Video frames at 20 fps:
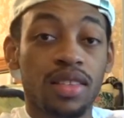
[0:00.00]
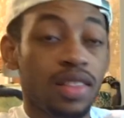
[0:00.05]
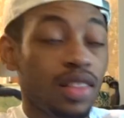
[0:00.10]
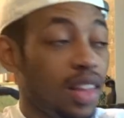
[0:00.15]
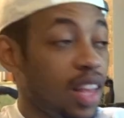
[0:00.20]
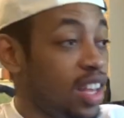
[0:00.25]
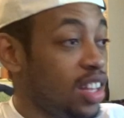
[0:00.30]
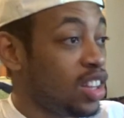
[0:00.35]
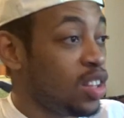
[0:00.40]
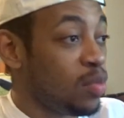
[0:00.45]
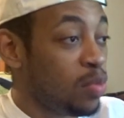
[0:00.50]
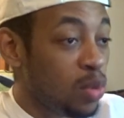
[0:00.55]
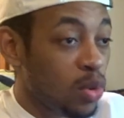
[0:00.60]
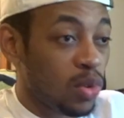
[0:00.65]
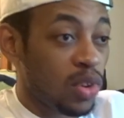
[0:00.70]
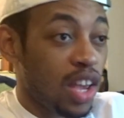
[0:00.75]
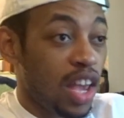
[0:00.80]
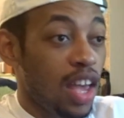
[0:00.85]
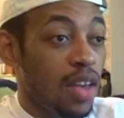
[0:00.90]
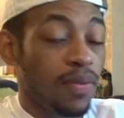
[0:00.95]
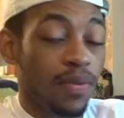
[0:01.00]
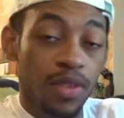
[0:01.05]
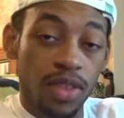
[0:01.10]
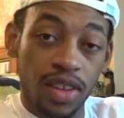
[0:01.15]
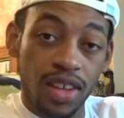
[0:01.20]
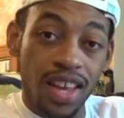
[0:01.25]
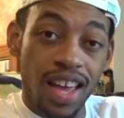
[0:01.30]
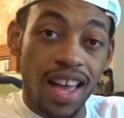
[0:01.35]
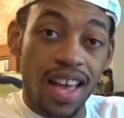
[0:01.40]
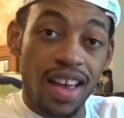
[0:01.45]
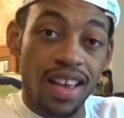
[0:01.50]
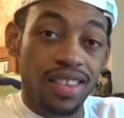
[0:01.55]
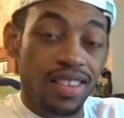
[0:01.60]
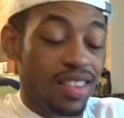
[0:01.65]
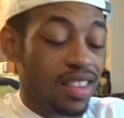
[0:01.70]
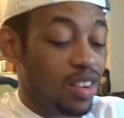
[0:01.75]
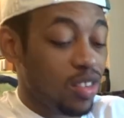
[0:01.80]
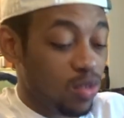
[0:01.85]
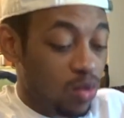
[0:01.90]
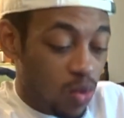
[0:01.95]
bouquet for the guys,
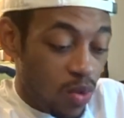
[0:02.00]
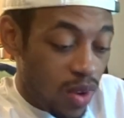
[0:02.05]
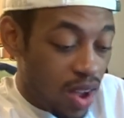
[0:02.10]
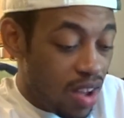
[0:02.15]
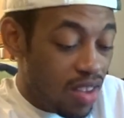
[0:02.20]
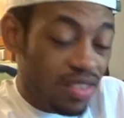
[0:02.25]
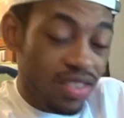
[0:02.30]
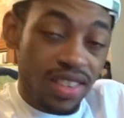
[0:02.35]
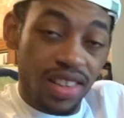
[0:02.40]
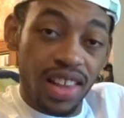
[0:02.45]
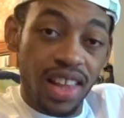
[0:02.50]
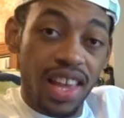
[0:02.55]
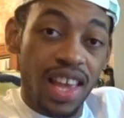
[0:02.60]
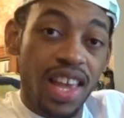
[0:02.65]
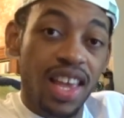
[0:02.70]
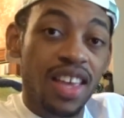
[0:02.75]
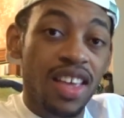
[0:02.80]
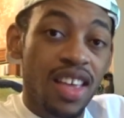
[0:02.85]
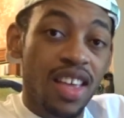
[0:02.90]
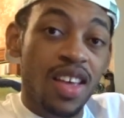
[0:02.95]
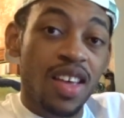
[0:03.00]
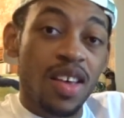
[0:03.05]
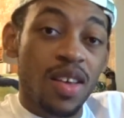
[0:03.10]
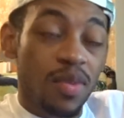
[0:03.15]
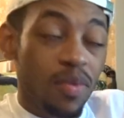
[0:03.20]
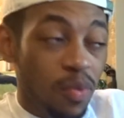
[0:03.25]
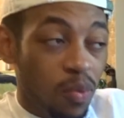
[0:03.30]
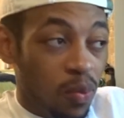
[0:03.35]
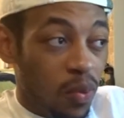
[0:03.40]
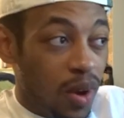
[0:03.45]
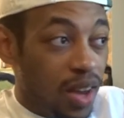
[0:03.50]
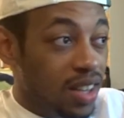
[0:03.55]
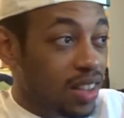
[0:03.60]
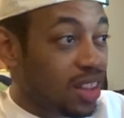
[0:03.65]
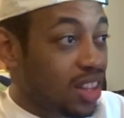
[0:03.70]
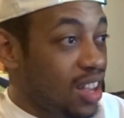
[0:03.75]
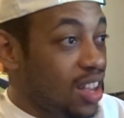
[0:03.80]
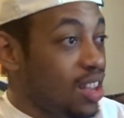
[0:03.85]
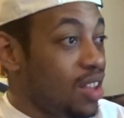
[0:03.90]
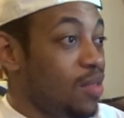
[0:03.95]
and it's around his leg, white
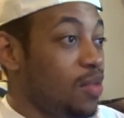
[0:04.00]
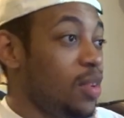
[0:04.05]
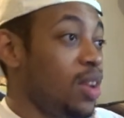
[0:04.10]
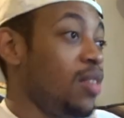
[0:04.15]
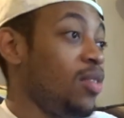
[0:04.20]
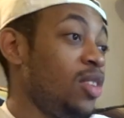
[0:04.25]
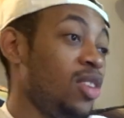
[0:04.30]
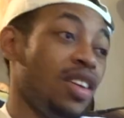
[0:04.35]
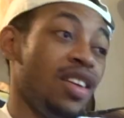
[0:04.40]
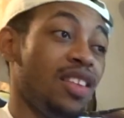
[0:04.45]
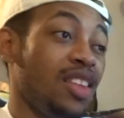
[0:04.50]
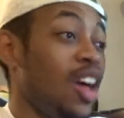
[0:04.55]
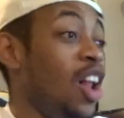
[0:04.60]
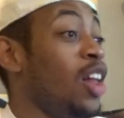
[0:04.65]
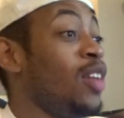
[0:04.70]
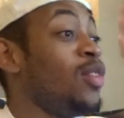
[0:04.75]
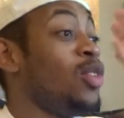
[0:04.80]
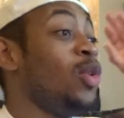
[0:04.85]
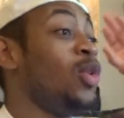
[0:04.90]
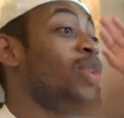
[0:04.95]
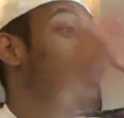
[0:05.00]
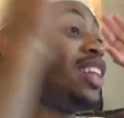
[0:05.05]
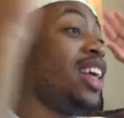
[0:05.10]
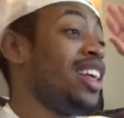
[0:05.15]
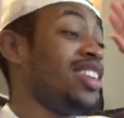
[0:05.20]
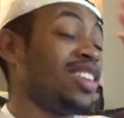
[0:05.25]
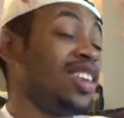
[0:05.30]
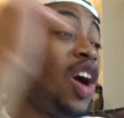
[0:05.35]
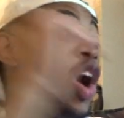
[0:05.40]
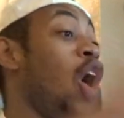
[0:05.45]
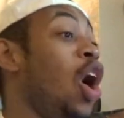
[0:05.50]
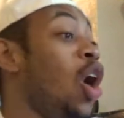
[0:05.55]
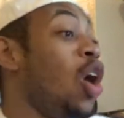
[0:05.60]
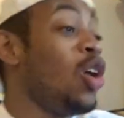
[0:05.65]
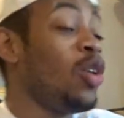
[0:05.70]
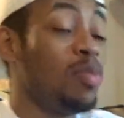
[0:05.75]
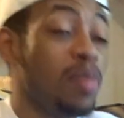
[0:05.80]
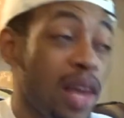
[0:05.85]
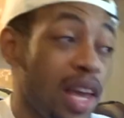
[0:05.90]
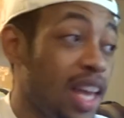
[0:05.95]
thing, whatever it is. I don't even know what that's
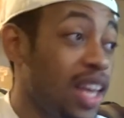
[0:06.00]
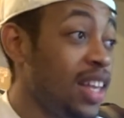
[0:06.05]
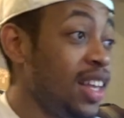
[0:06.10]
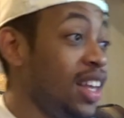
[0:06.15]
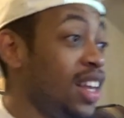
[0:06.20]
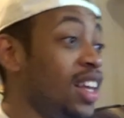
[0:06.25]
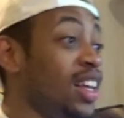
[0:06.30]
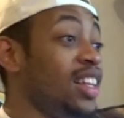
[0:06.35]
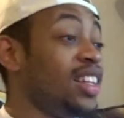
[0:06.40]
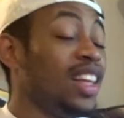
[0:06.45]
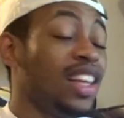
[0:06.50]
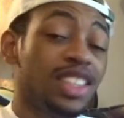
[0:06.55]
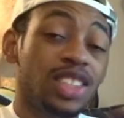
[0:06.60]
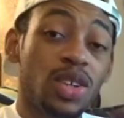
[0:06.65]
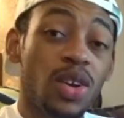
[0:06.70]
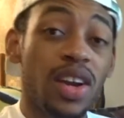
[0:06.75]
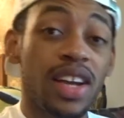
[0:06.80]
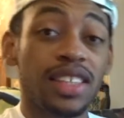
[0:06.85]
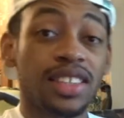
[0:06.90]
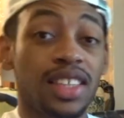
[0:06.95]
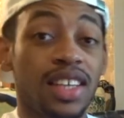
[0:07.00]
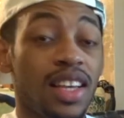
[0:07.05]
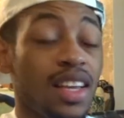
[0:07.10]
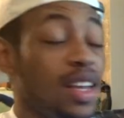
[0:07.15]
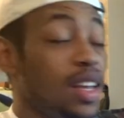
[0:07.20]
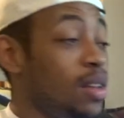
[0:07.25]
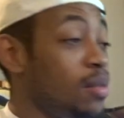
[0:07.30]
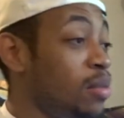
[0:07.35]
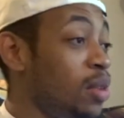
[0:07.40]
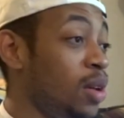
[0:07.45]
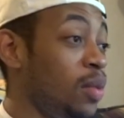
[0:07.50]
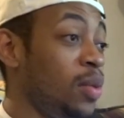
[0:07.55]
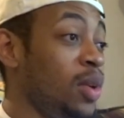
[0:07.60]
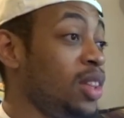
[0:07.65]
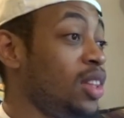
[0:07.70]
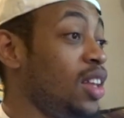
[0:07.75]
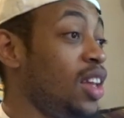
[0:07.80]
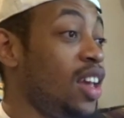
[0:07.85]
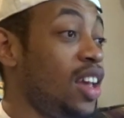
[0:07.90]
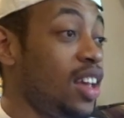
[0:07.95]
called, man. That's crazy. But
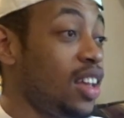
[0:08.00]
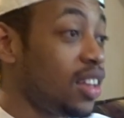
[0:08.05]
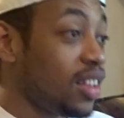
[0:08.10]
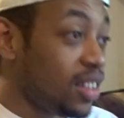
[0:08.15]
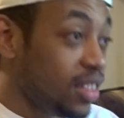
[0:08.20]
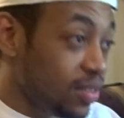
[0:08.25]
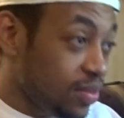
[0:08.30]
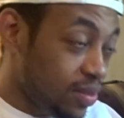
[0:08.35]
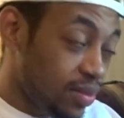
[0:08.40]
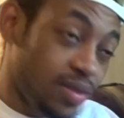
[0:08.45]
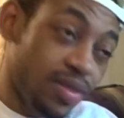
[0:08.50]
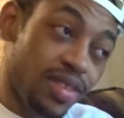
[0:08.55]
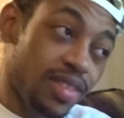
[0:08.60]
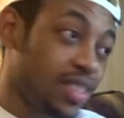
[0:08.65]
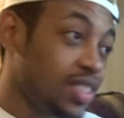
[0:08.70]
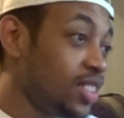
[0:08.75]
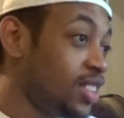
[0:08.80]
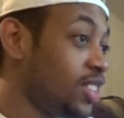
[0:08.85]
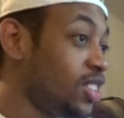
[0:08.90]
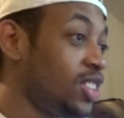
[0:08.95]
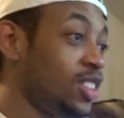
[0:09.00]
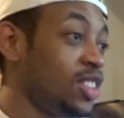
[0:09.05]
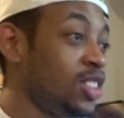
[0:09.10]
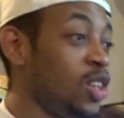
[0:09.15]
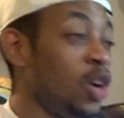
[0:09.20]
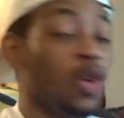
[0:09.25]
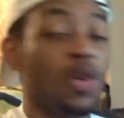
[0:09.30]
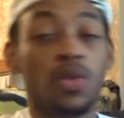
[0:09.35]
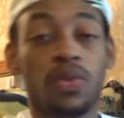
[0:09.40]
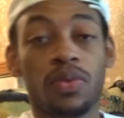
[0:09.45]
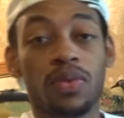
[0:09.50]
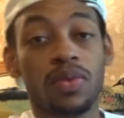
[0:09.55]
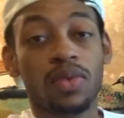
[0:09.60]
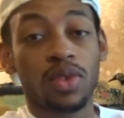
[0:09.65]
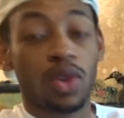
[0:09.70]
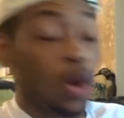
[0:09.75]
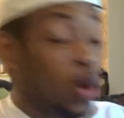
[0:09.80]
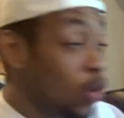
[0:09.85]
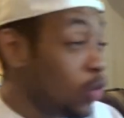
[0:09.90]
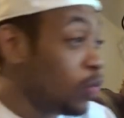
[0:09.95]
what the heck? Just
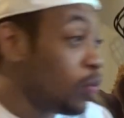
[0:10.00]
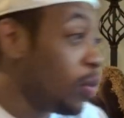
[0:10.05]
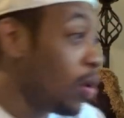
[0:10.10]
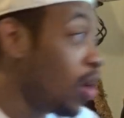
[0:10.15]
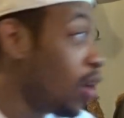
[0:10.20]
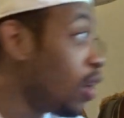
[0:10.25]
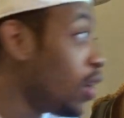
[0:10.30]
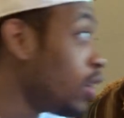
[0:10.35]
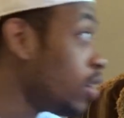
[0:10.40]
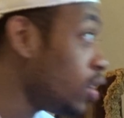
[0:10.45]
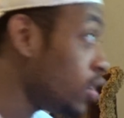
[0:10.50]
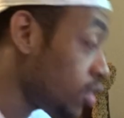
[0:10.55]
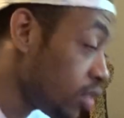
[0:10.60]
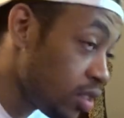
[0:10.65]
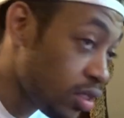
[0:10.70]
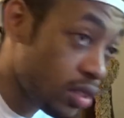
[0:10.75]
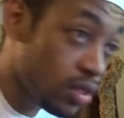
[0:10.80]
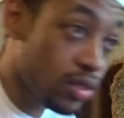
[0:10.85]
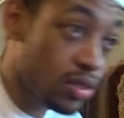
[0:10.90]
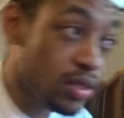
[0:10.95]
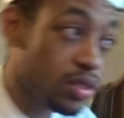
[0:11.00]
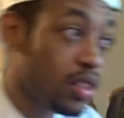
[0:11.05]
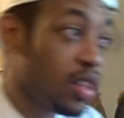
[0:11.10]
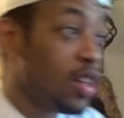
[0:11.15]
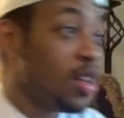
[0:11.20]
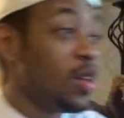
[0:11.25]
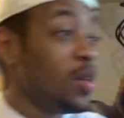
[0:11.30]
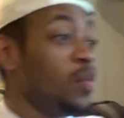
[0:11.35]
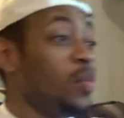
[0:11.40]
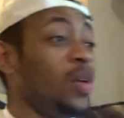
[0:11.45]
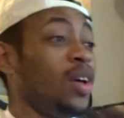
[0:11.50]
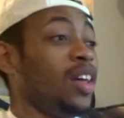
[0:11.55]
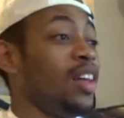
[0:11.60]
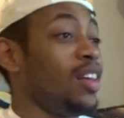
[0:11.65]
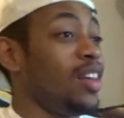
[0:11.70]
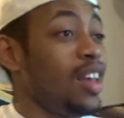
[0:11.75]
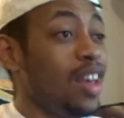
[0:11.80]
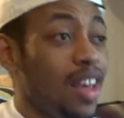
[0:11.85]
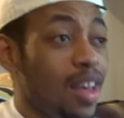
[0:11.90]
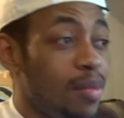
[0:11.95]
goofball.
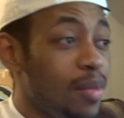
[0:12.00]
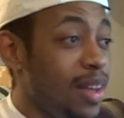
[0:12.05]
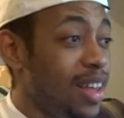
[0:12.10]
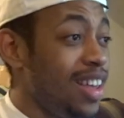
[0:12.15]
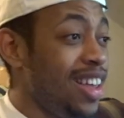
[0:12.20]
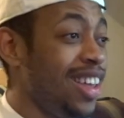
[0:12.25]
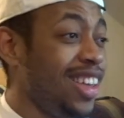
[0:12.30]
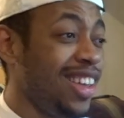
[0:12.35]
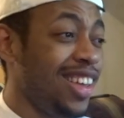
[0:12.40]
But yeah, man.